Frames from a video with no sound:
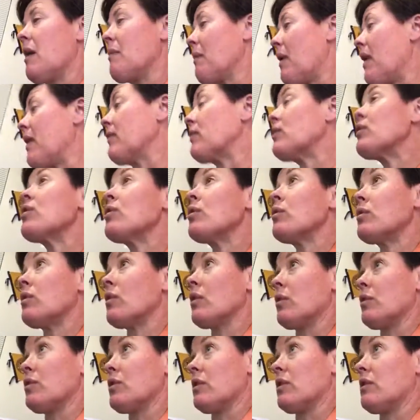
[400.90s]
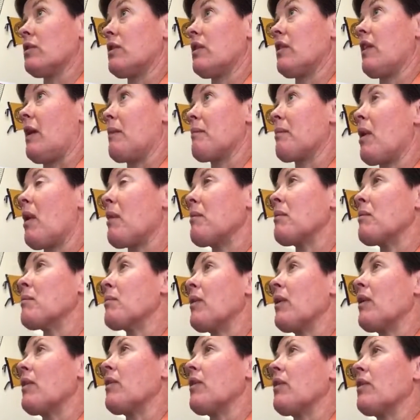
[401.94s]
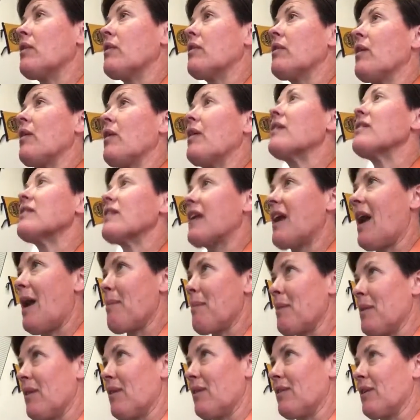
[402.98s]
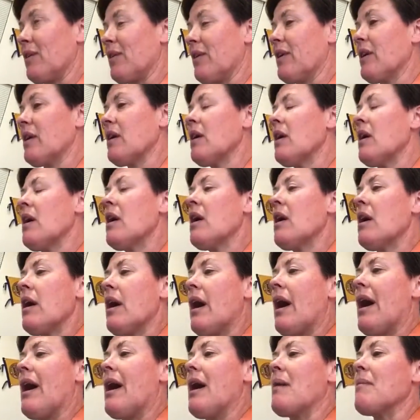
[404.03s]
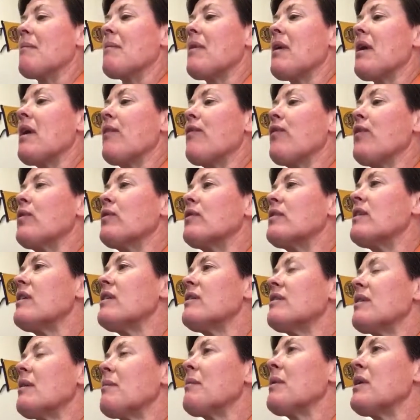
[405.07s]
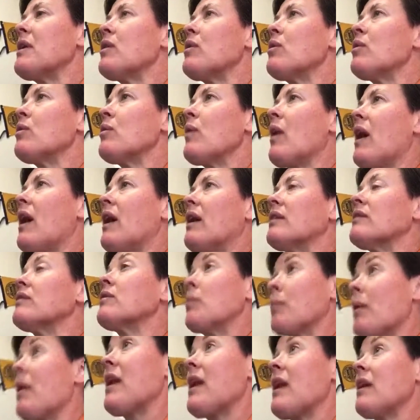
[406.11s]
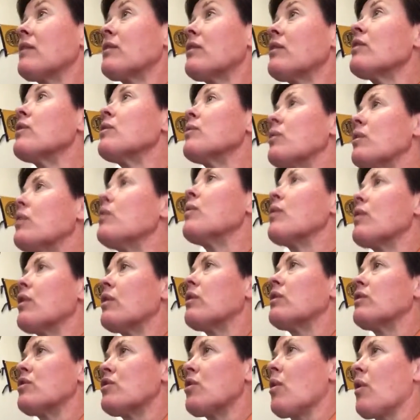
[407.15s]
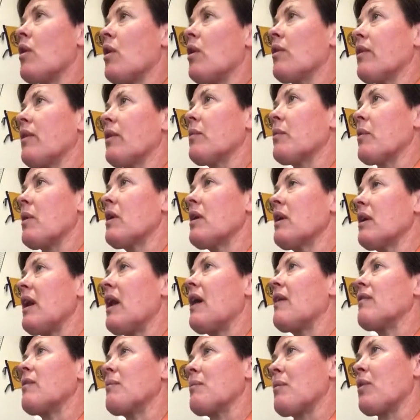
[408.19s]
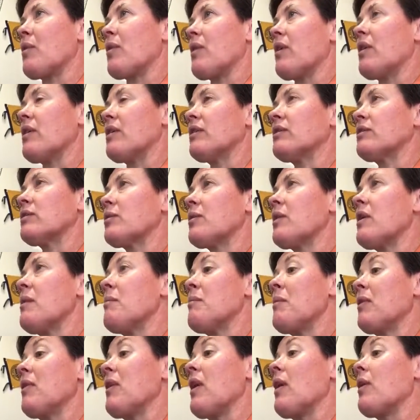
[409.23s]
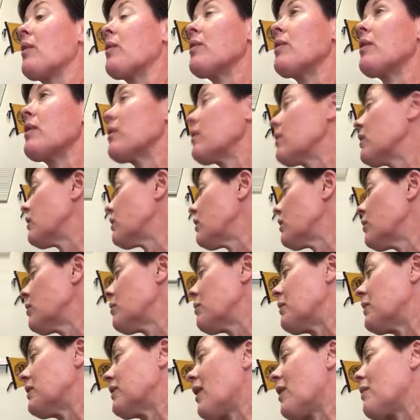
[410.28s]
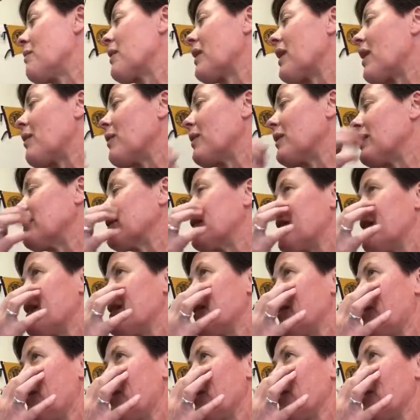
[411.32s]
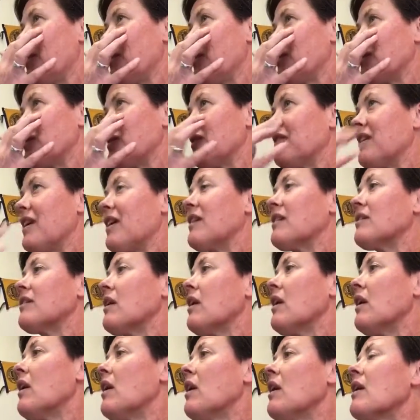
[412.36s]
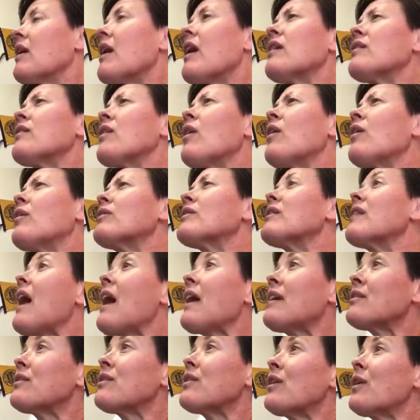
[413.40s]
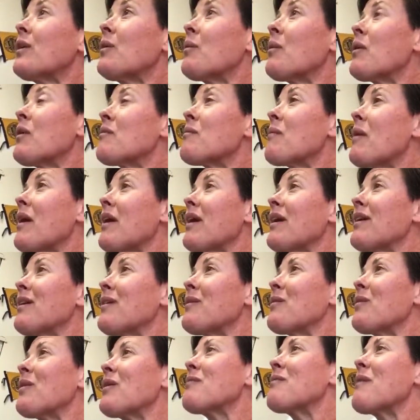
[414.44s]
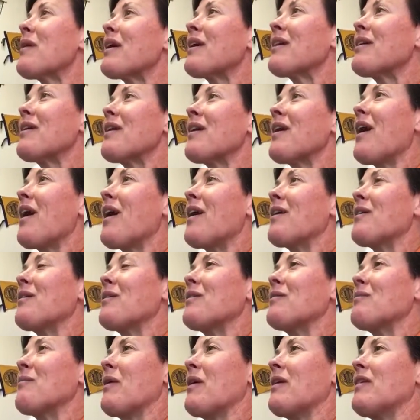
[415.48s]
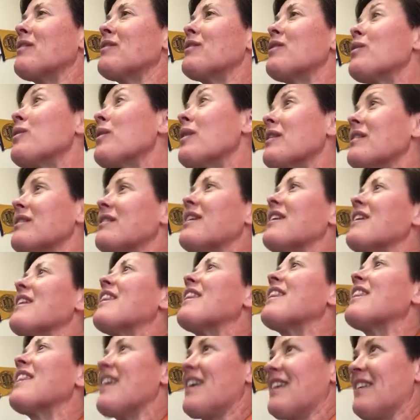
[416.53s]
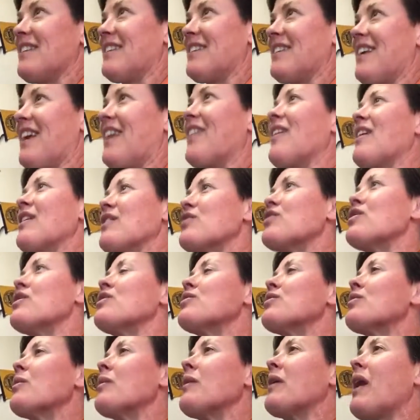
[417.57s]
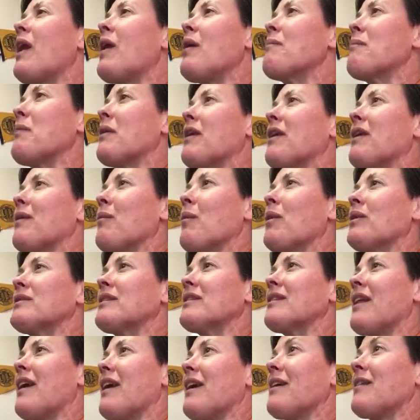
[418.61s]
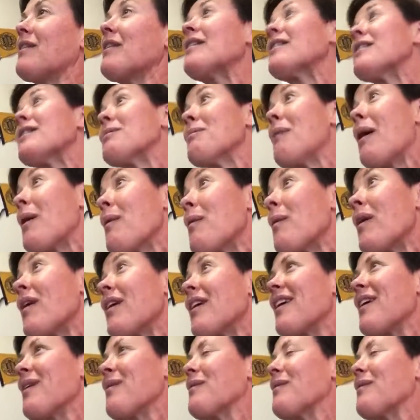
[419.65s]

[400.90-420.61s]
I have two solutions to that problem where there is a gap in their learning. If you see somebody who has the right answer, you could show call their work and have them agree or disagree. But the other thing you can do, Ms. Hamakawa does it in a different video. She says, "Okay, scholars, last year one of my students did this, and then she drew it out, but it wasn't like this is my work.